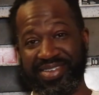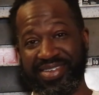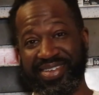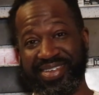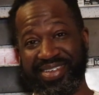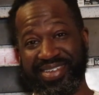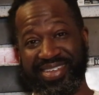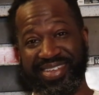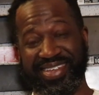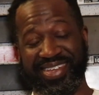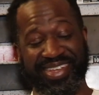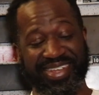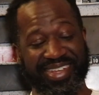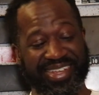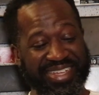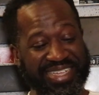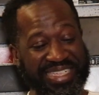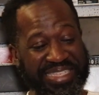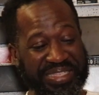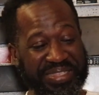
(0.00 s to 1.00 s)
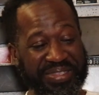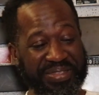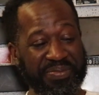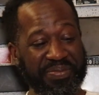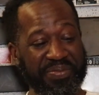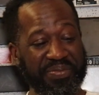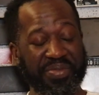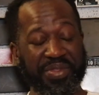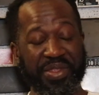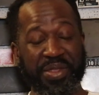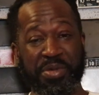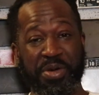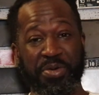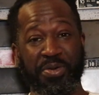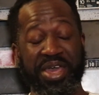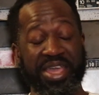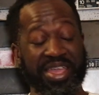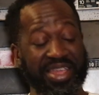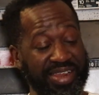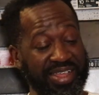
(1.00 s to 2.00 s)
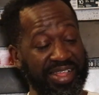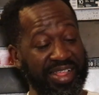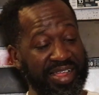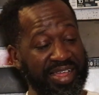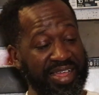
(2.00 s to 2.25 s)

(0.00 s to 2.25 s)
But wait.